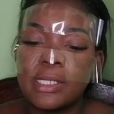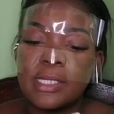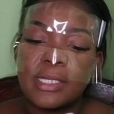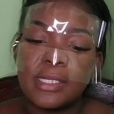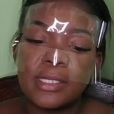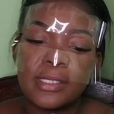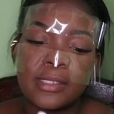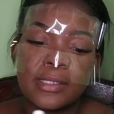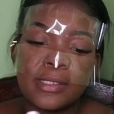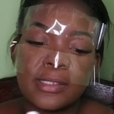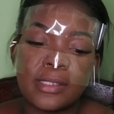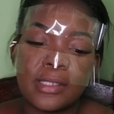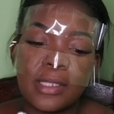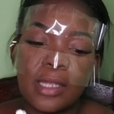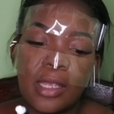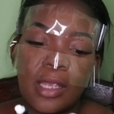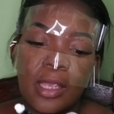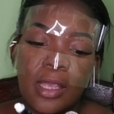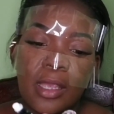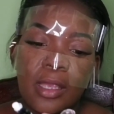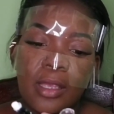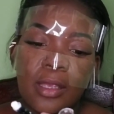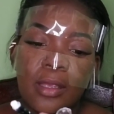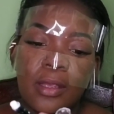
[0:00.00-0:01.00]
is
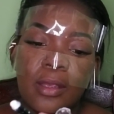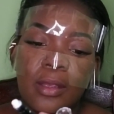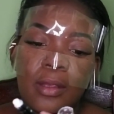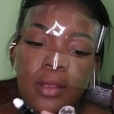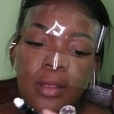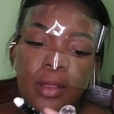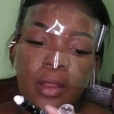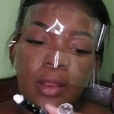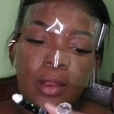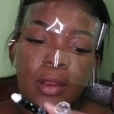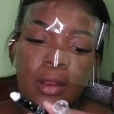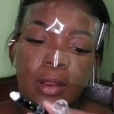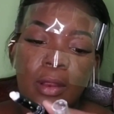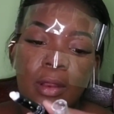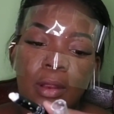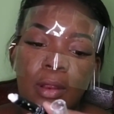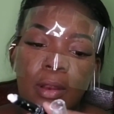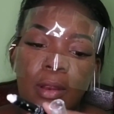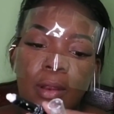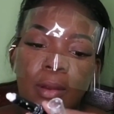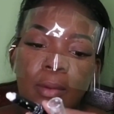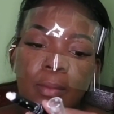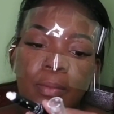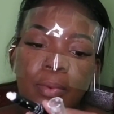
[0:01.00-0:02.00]
the
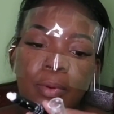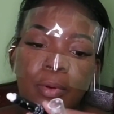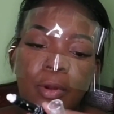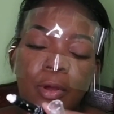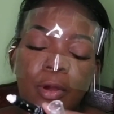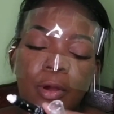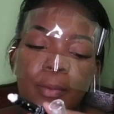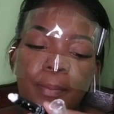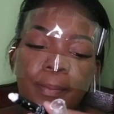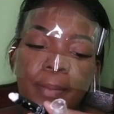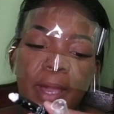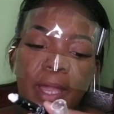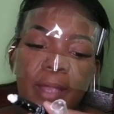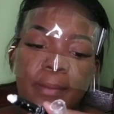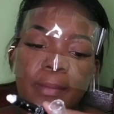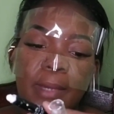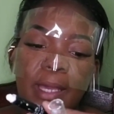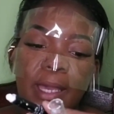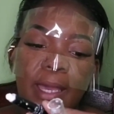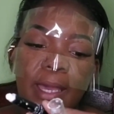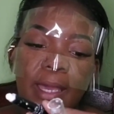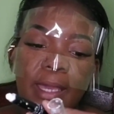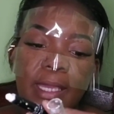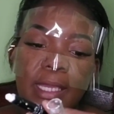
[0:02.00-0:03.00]
Pro
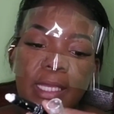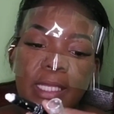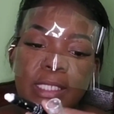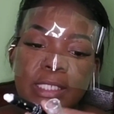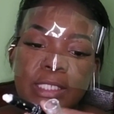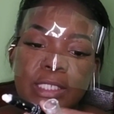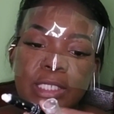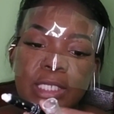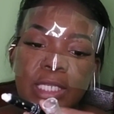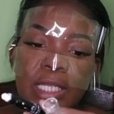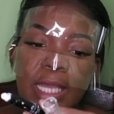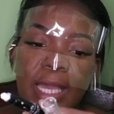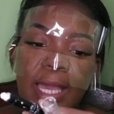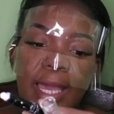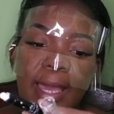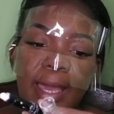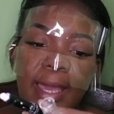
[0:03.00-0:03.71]
Primer A G